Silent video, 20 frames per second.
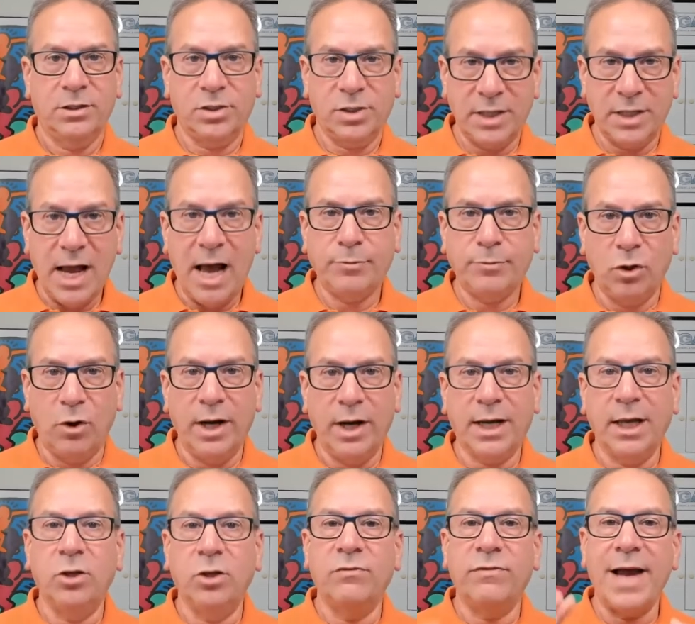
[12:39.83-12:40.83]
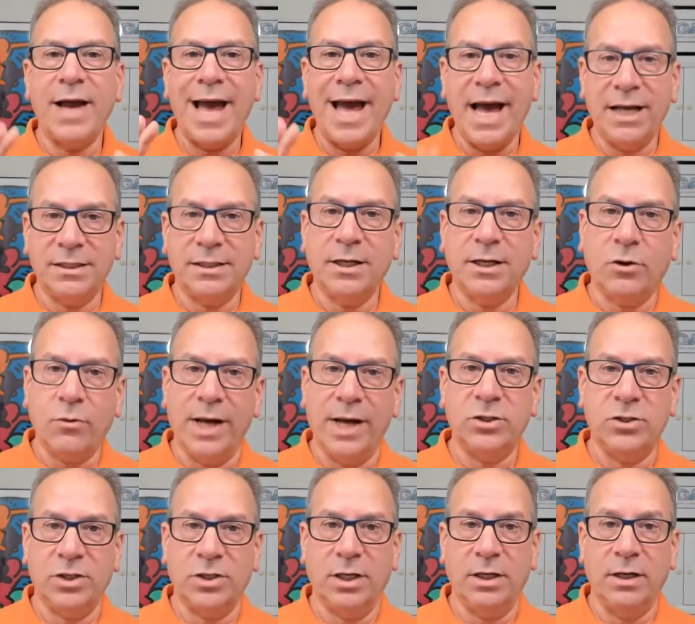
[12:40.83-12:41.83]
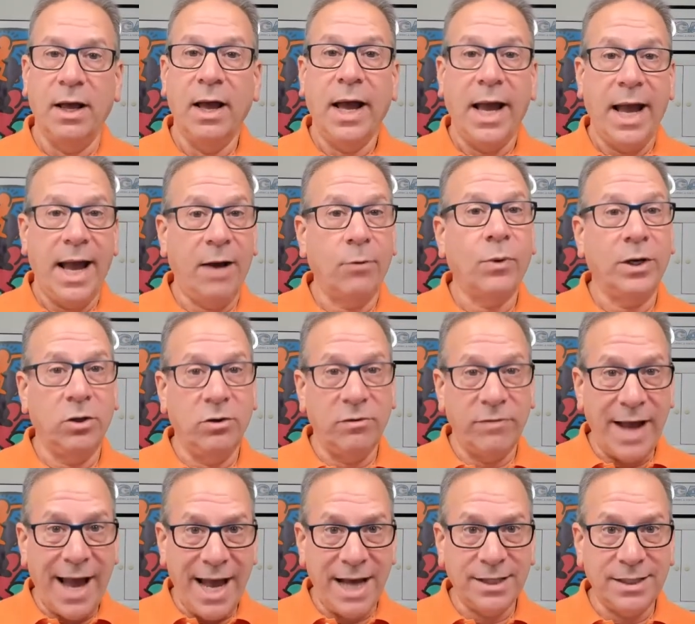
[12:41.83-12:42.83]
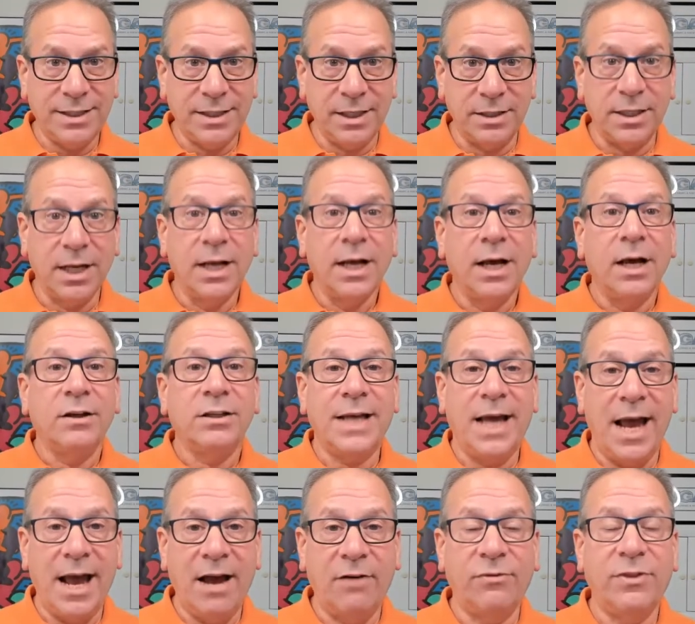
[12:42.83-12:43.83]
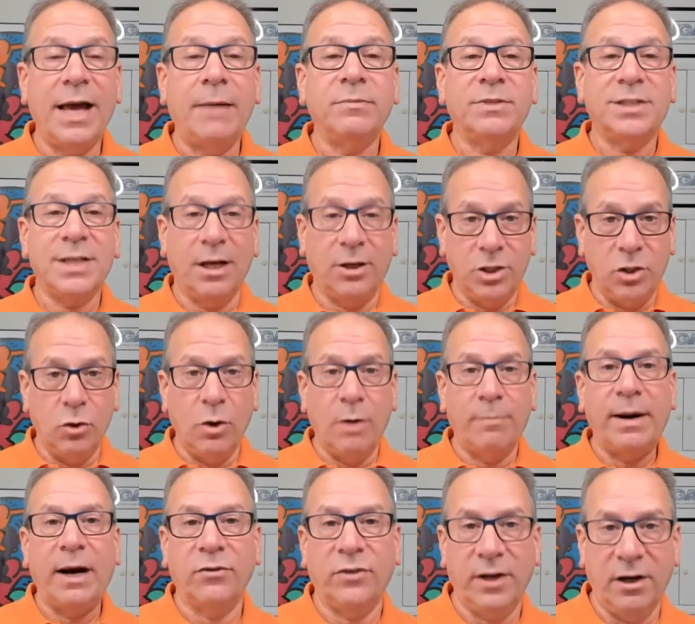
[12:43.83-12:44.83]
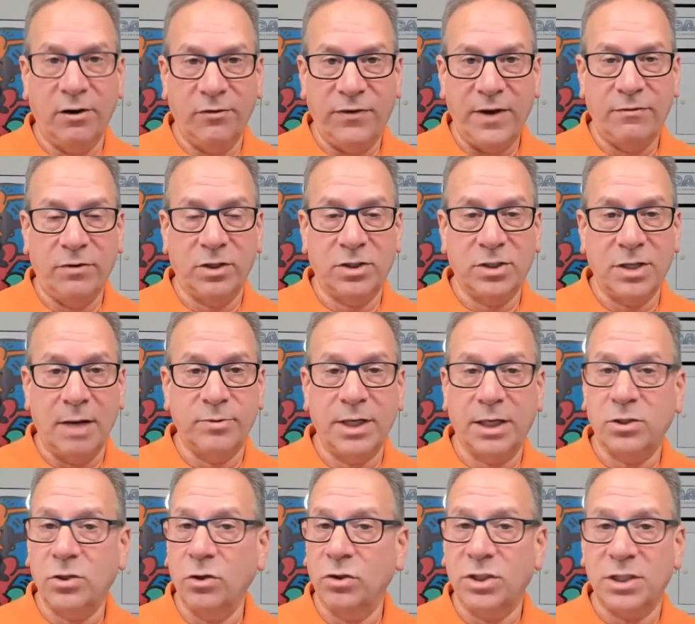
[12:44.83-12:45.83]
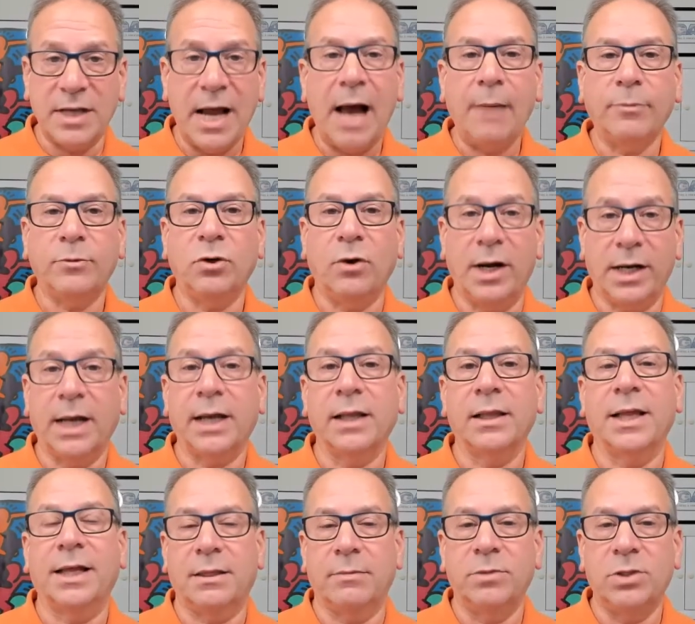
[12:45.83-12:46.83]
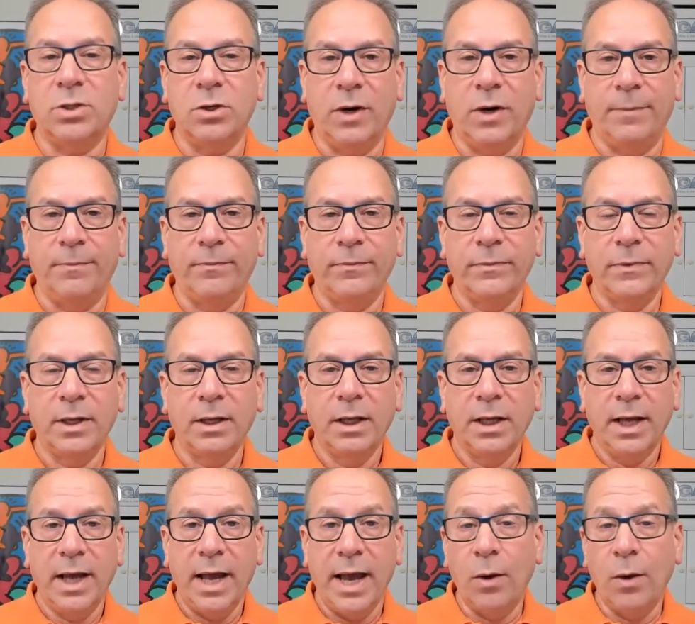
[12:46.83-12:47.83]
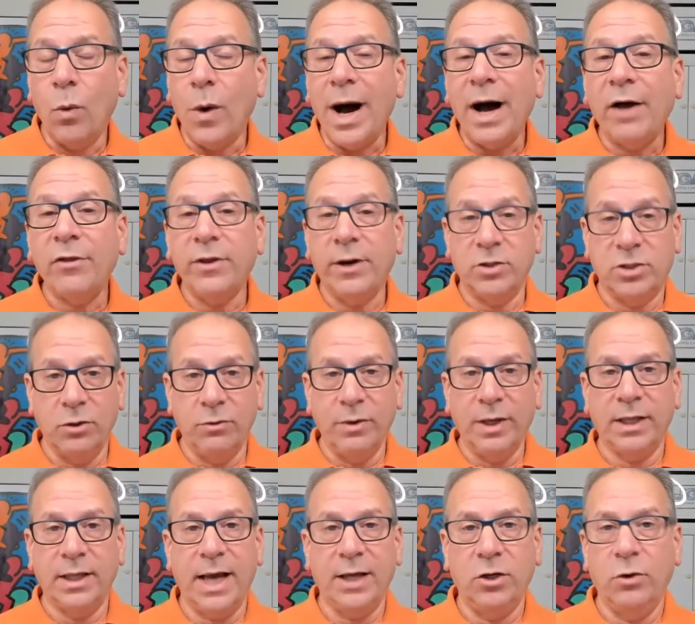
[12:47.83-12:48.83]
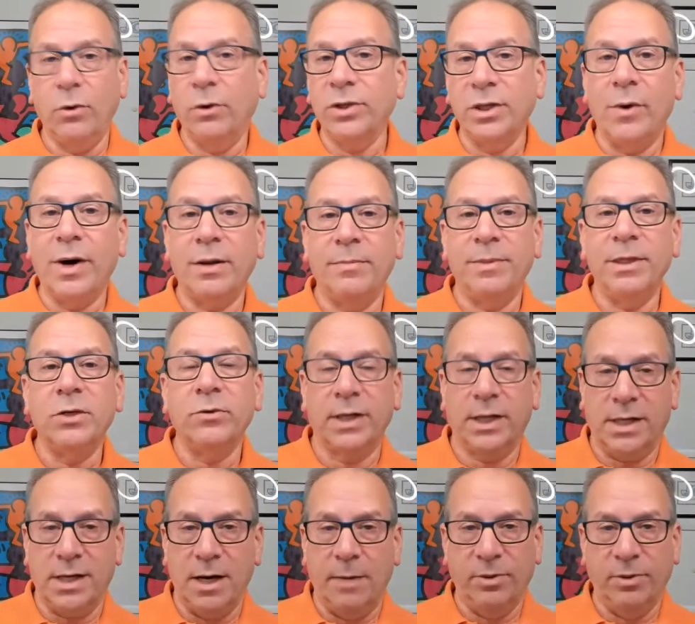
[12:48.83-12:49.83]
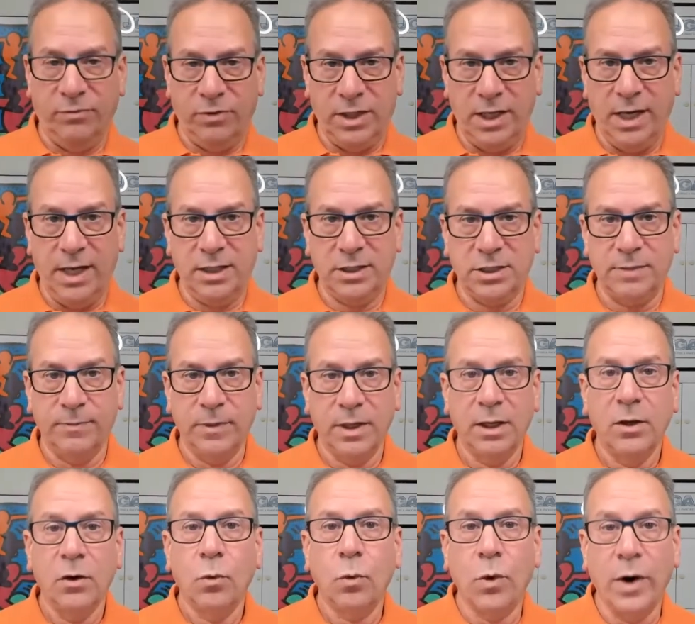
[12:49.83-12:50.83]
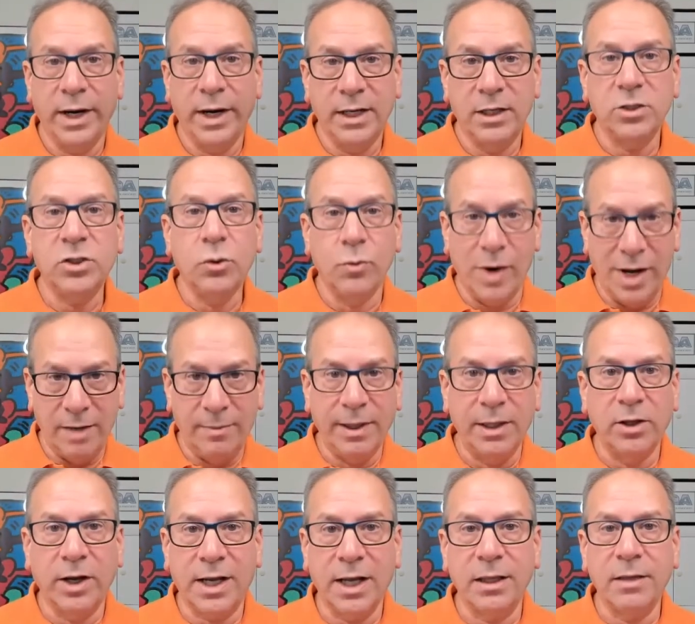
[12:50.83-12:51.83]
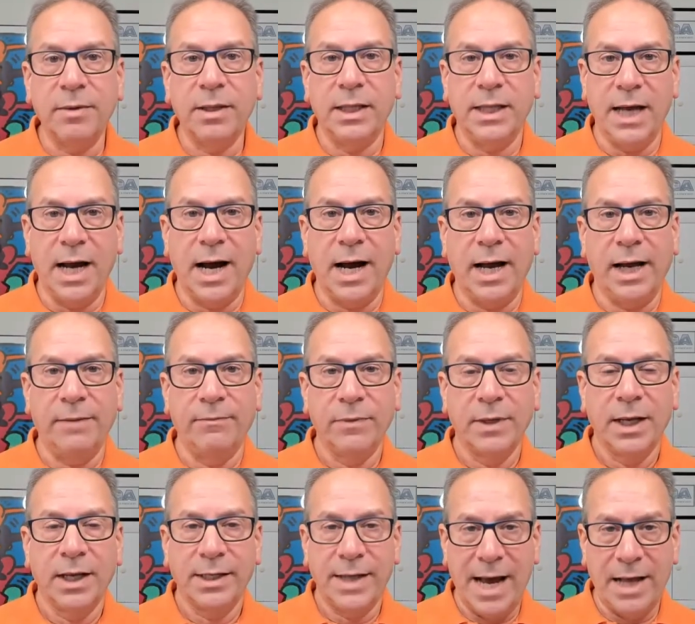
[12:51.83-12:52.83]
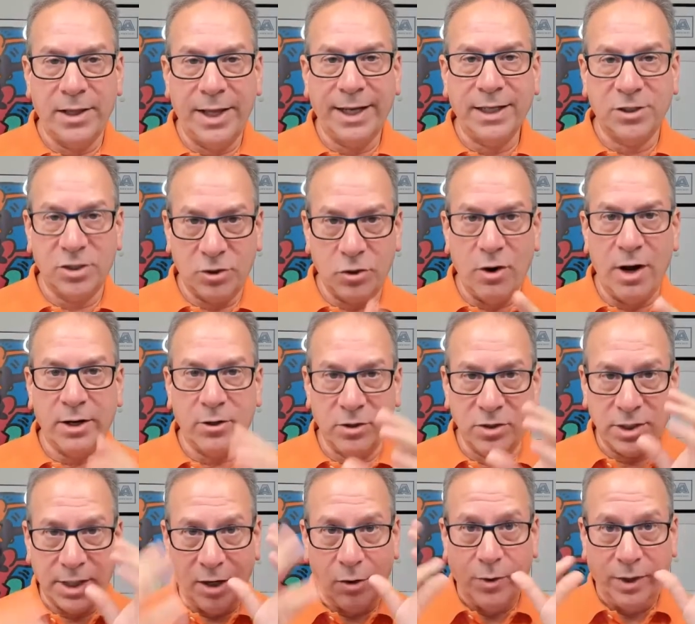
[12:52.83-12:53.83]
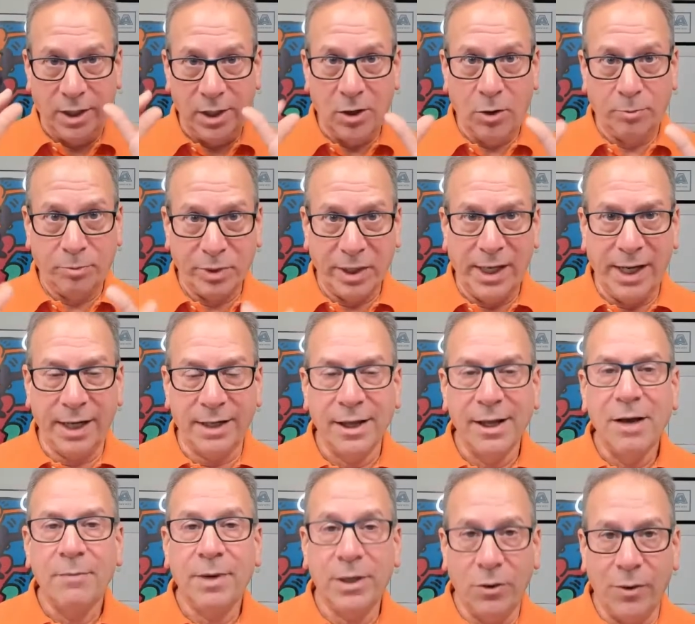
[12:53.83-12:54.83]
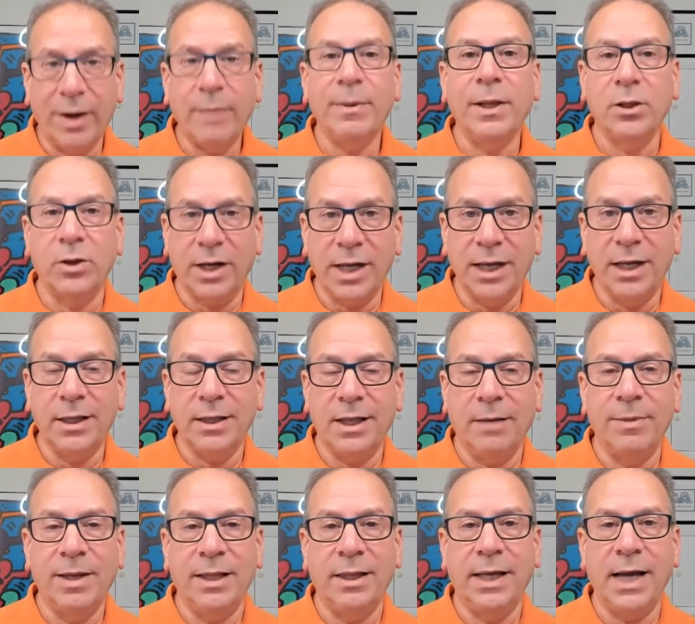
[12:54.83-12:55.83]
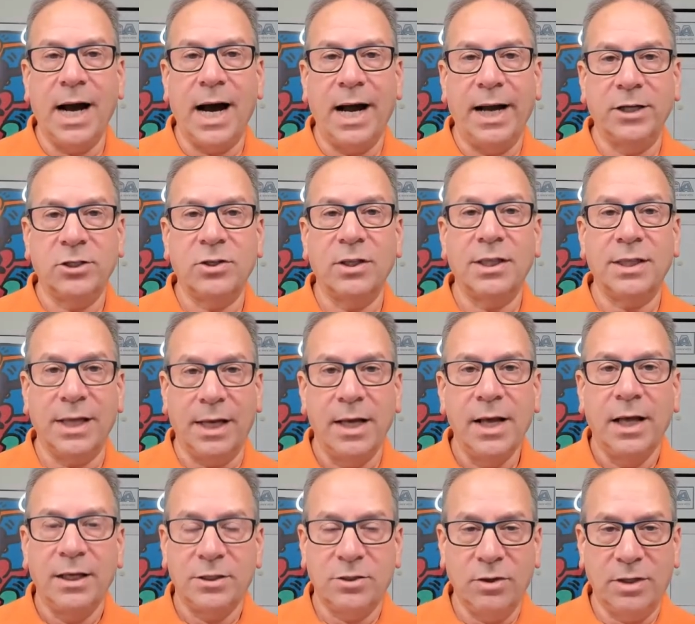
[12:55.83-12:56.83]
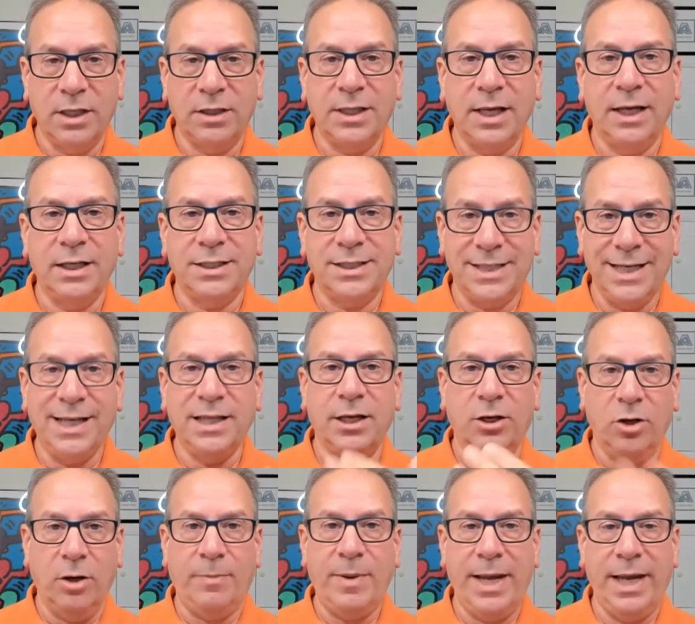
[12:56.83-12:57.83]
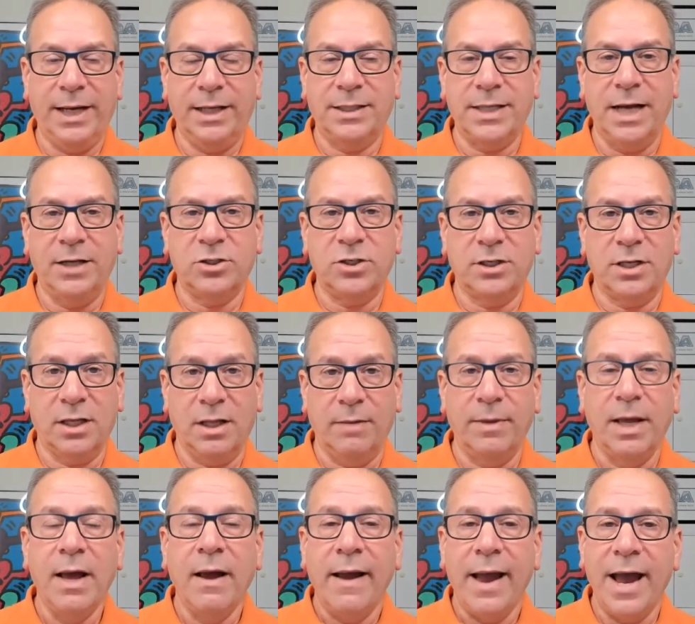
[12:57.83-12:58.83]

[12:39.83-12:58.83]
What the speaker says: Stop talking. You've asked a question, and what you've asked is to have them tell you about their favorite subject. So stop talking and let them do it. And while they're doing that, you only want to be doing a couple of things. One is you want to be looking them in the eye, not like a stalker stare where you don't blink, but you want to be looking them in the eye so that they see that you're paying attention to them.